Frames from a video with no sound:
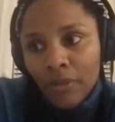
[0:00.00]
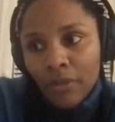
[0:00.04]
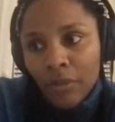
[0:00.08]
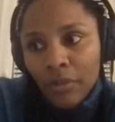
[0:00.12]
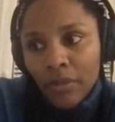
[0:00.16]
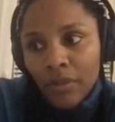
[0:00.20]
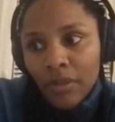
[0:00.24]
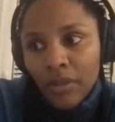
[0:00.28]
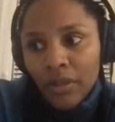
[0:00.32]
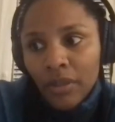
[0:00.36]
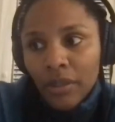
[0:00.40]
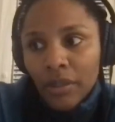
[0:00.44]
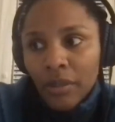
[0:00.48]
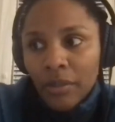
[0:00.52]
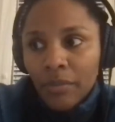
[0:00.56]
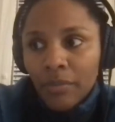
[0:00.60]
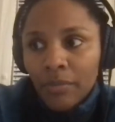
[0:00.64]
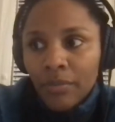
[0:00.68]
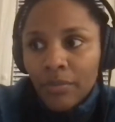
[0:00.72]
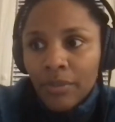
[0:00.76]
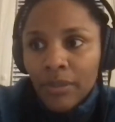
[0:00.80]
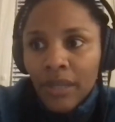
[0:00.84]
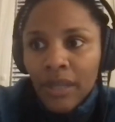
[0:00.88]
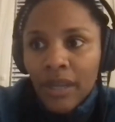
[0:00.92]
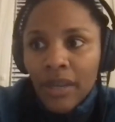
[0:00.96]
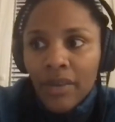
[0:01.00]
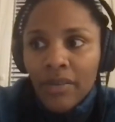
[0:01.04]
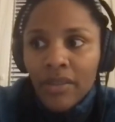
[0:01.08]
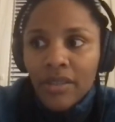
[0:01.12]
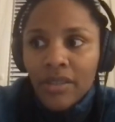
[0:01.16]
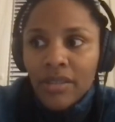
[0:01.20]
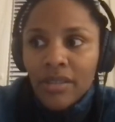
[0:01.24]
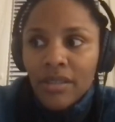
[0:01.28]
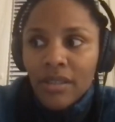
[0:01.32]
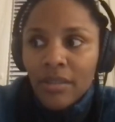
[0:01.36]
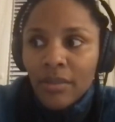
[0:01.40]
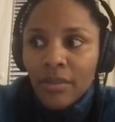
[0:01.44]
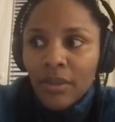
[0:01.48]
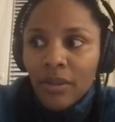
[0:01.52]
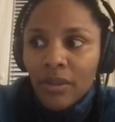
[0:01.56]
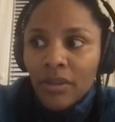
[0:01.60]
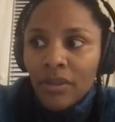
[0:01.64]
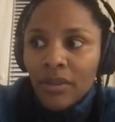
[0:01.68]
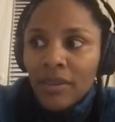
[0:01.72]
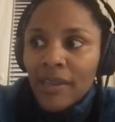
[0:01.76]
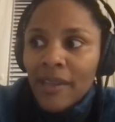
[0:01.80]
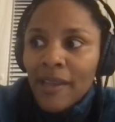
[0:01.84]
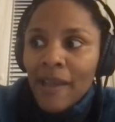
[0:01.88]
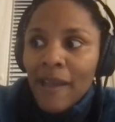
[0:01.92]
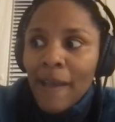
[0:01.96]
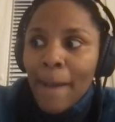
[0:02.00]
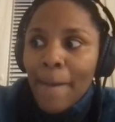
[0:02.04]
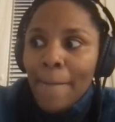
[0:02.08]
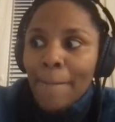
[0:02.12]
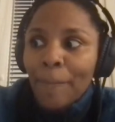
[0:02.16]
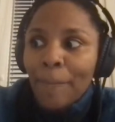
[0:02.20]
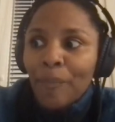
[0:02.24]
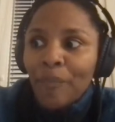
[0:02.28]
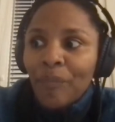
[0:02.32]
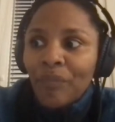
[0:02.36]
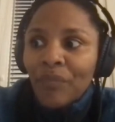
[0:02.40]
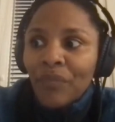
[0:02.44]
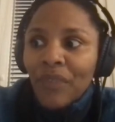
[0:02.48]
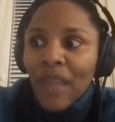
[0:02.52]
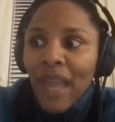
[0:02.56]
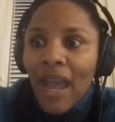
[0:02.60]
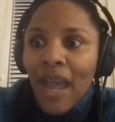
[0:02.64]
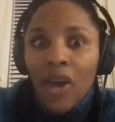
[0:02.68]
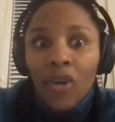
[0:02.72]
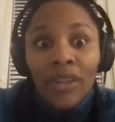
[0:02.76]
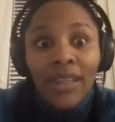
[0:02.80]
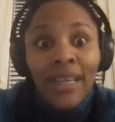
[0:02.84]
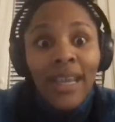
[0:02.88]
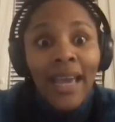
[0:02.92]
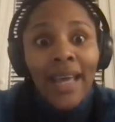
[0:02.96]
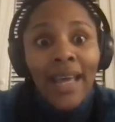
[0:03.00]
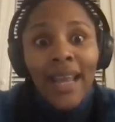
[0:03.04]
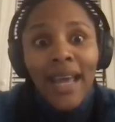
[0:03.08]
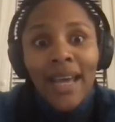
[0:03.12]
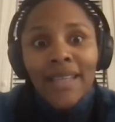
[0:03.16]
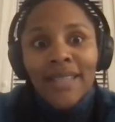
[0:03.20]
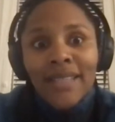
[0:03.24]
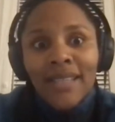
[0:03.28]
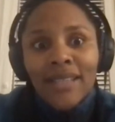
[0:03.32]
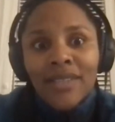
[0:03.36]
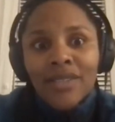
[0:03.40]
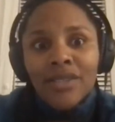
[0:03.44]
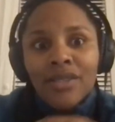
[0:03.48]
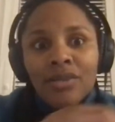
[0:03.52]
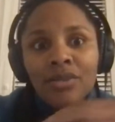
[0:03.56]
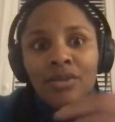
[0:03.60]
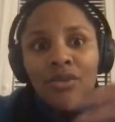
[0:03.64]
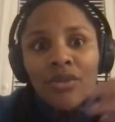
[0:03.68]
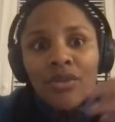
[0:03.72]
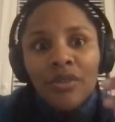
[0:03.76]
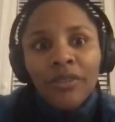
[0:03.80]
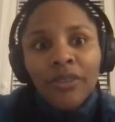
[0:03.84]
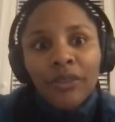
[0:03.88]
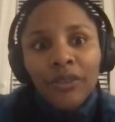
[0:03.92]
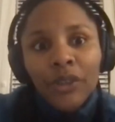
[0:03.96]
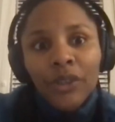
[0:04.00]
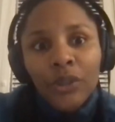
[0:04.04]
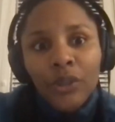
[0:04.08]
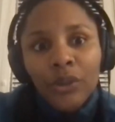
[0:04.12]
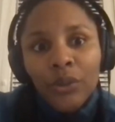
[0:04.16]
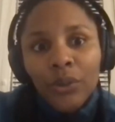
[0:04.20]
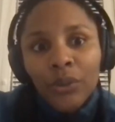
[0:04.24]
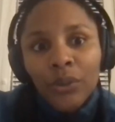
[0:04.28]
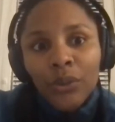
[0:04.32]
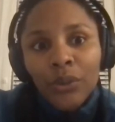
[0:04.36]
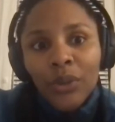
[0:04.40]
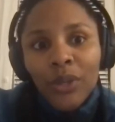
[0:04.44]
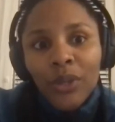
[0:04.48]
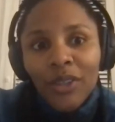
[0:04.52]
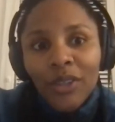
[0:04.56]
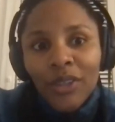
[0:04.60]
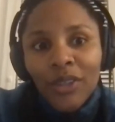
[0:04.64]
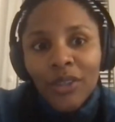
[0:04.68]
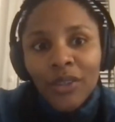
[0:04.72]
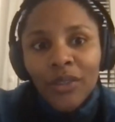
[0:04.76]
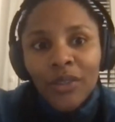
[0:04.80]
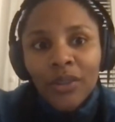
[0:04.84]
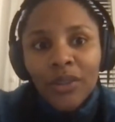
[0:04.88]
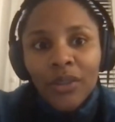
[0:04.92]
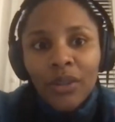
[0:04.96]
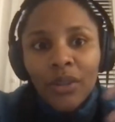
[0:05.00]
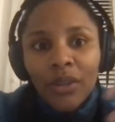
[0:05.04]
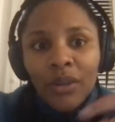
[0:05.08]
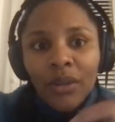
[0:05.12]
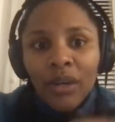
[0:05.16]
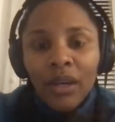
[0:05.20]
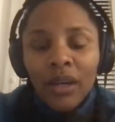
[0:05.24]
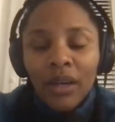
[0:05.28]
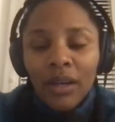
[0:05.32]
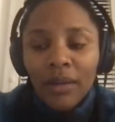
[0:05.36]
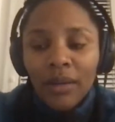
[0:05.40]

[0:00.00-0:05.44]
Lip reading: from a precarious neighborhood, I only had access to the few, you know,